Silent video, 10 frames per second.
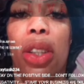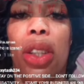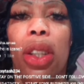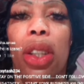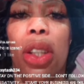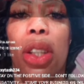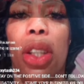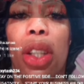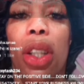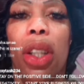
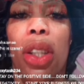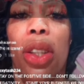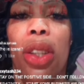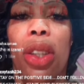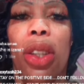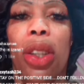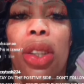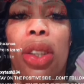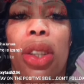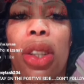
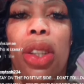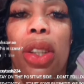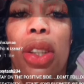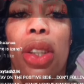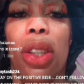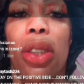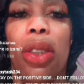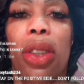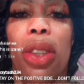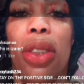
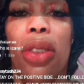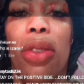No one is speaking in this clip.